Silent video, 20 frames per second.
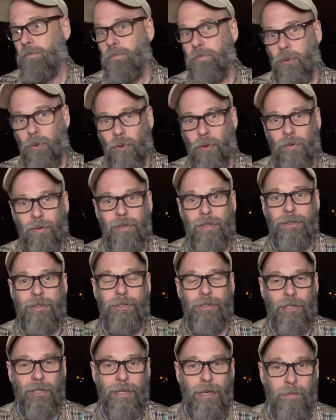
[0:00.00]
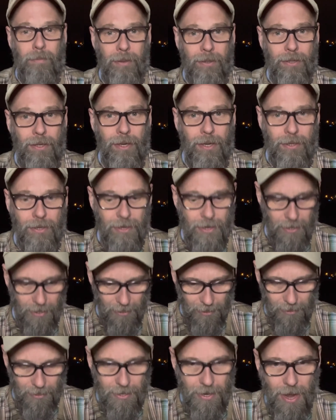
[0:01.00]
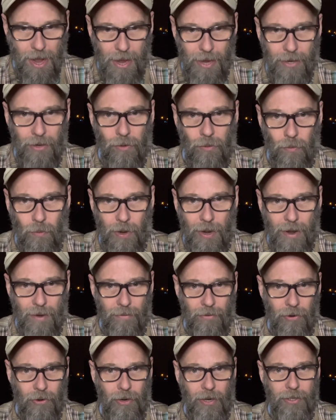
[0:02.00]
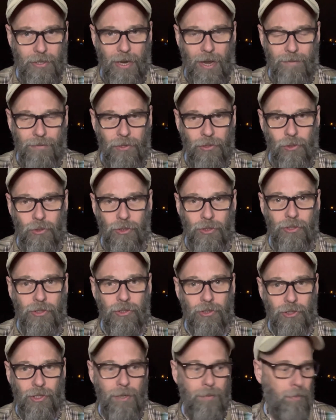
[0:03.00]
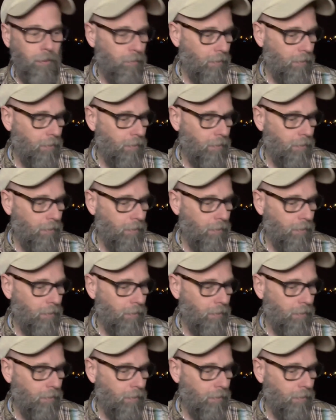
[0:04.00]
pull over to sleep at night or whatever, and you have to use it in your sleeping